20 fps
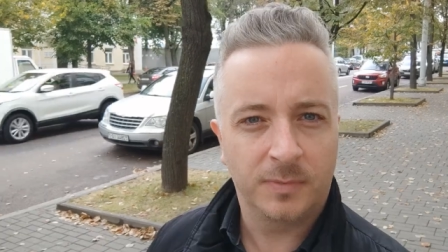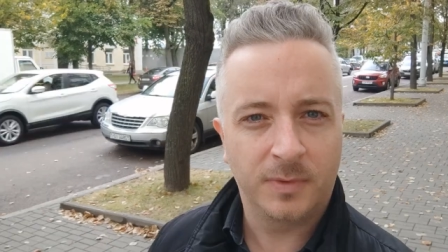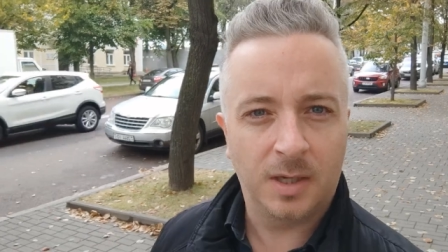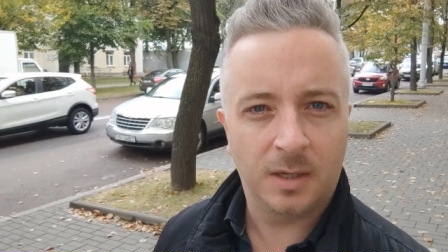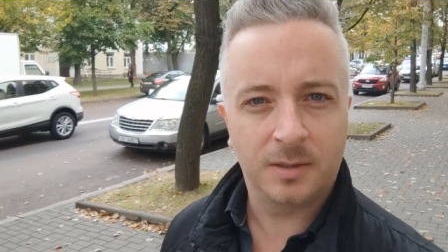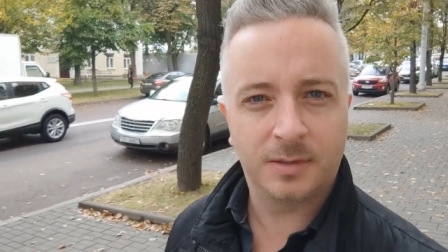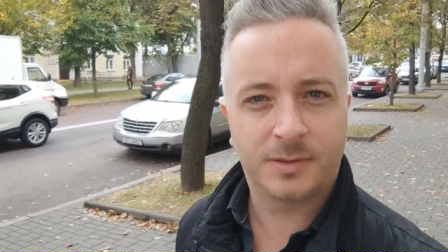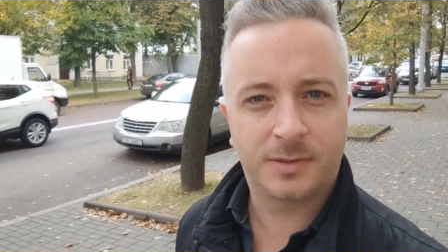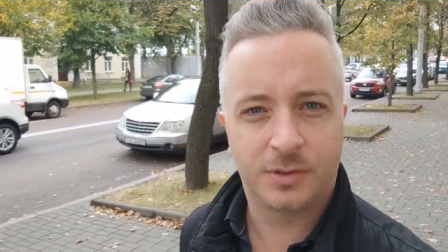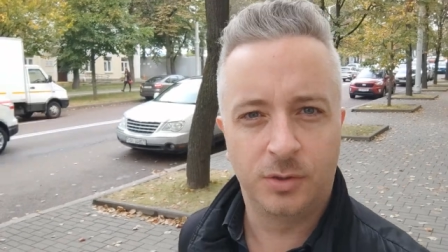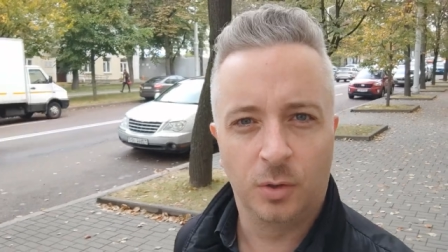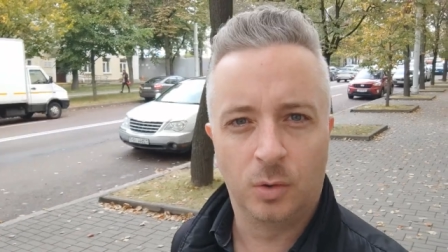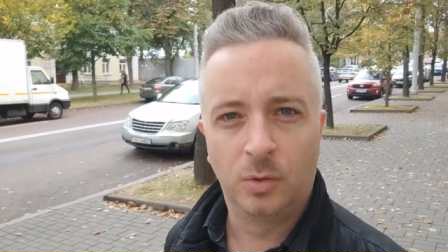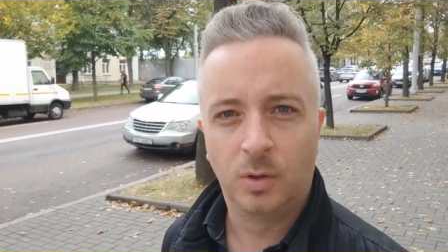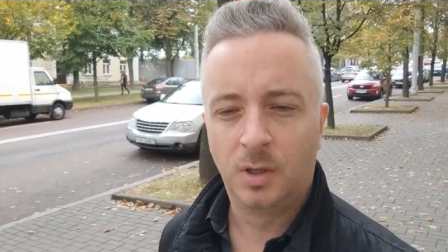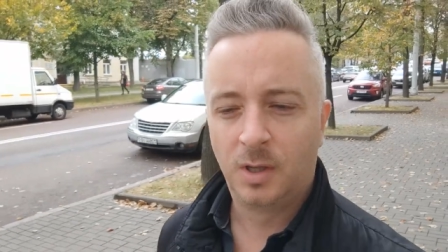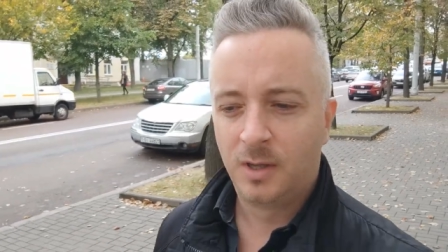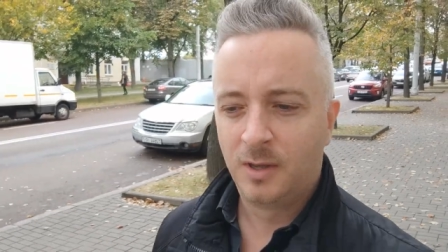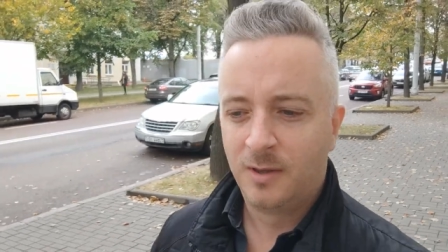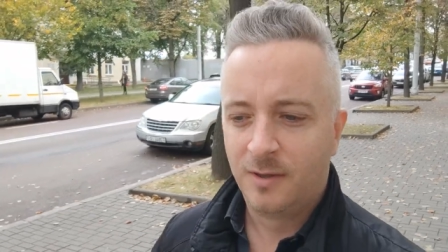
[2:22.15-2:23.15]
You know, it's
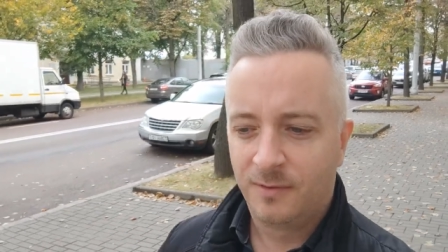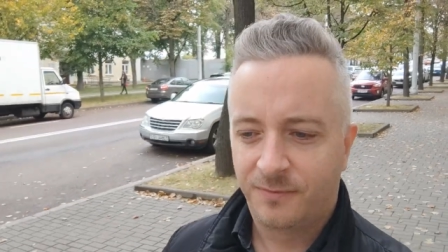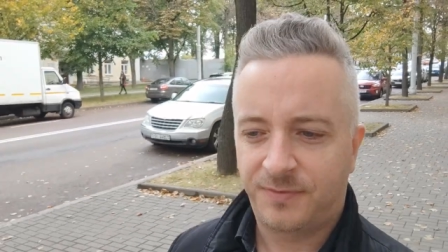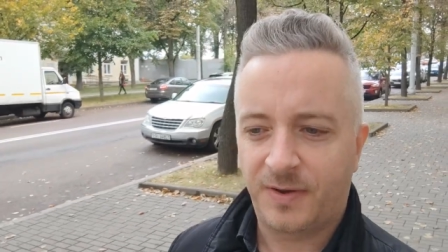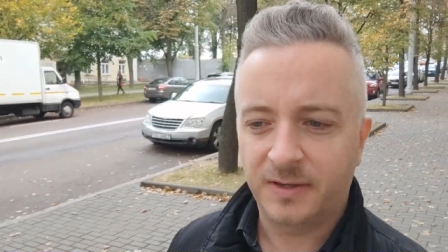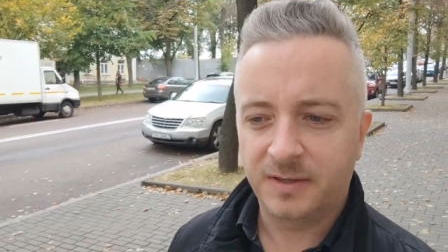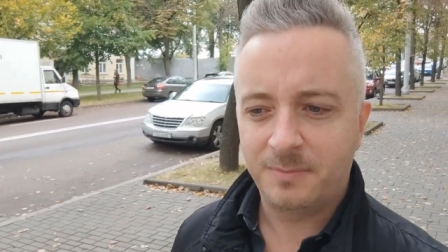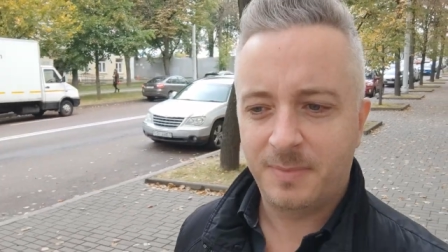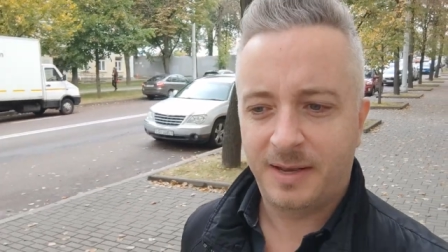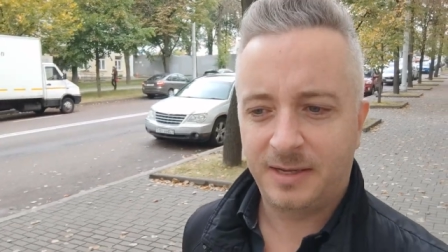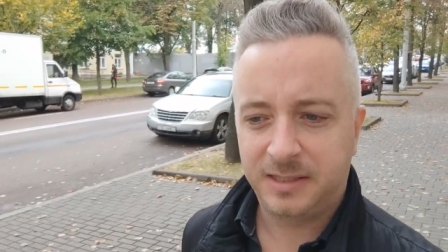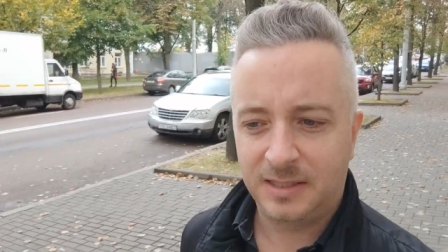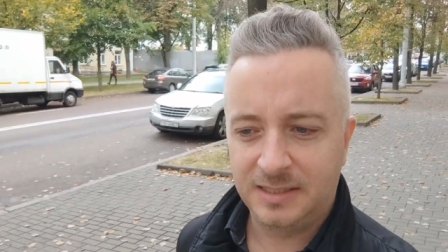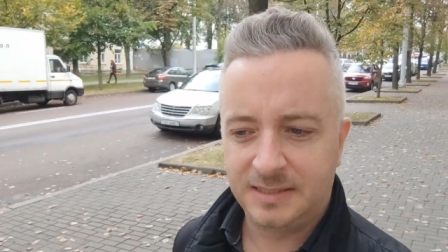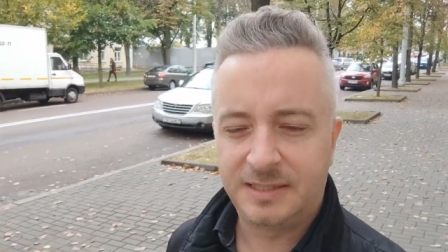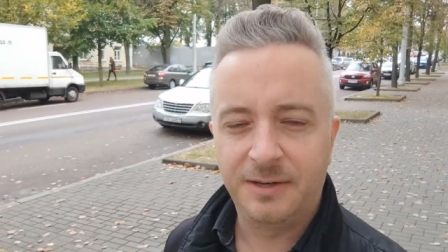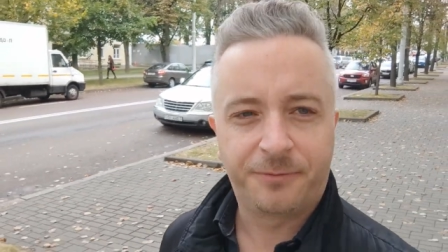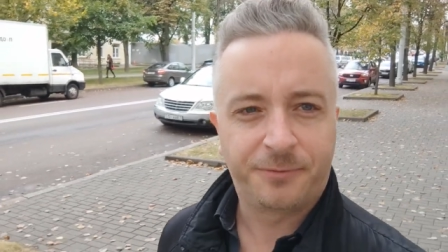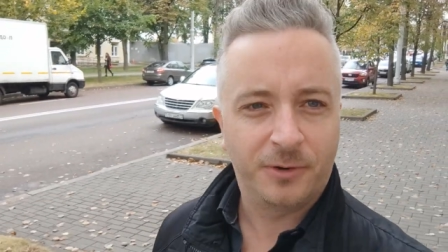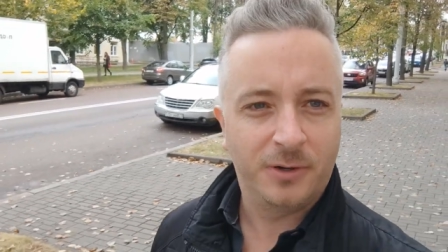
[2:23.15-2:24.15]
still
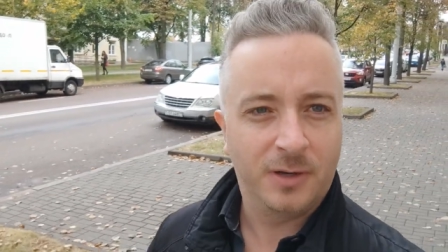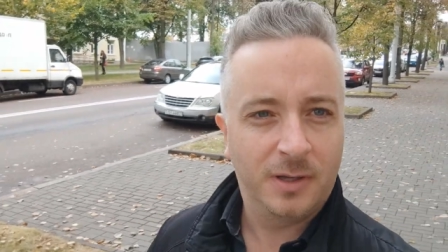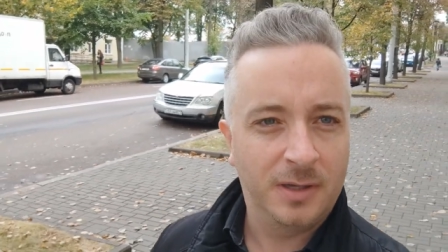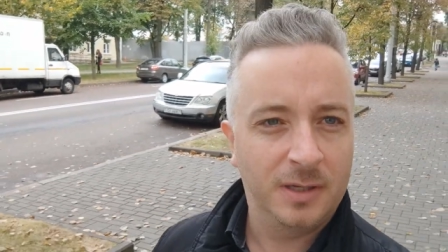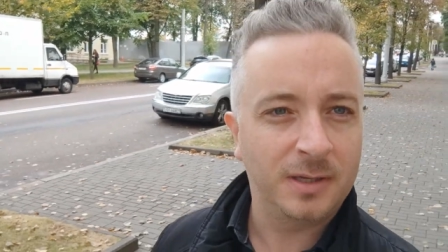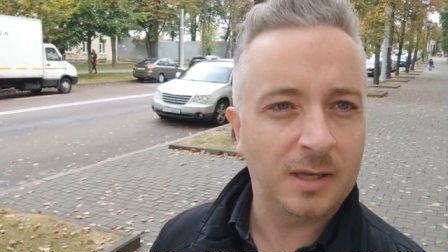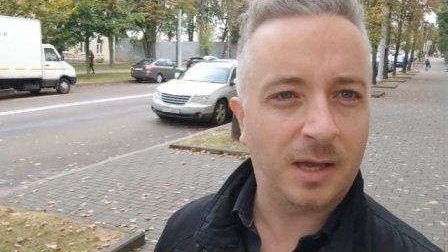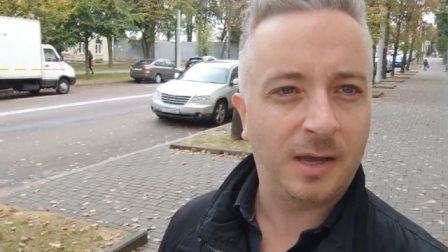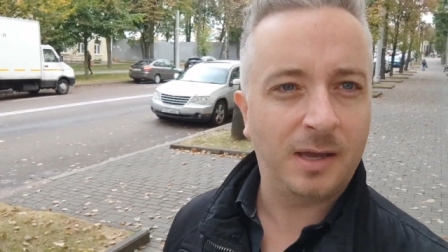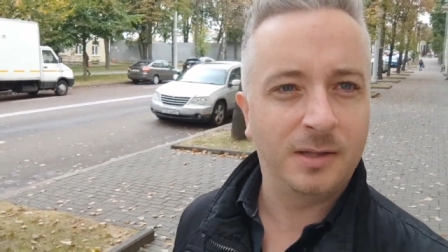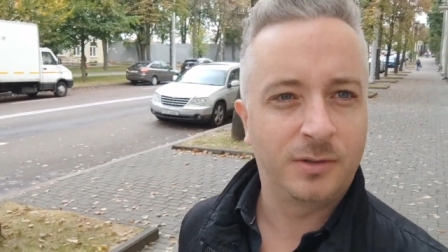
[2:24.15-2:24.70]
fundamentally different uh,